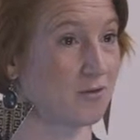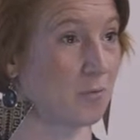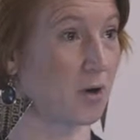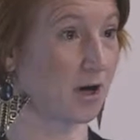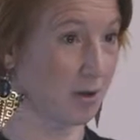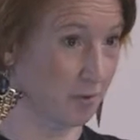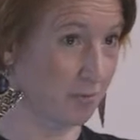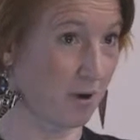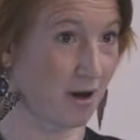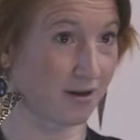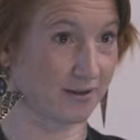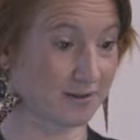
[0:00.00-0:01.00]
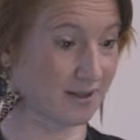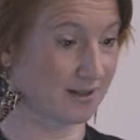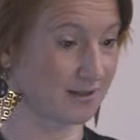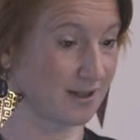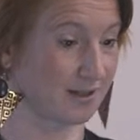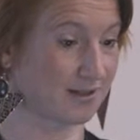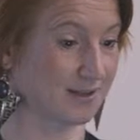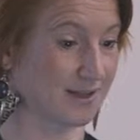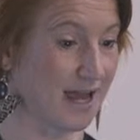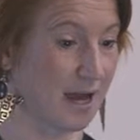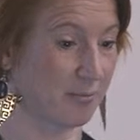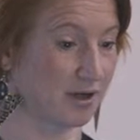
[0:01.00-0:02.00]
through working with partners such as
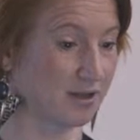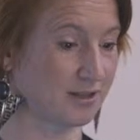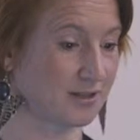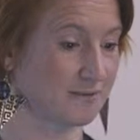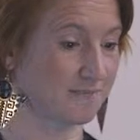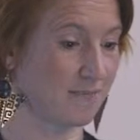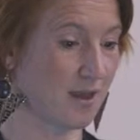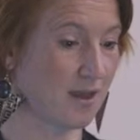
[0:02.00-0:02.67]
Abacus.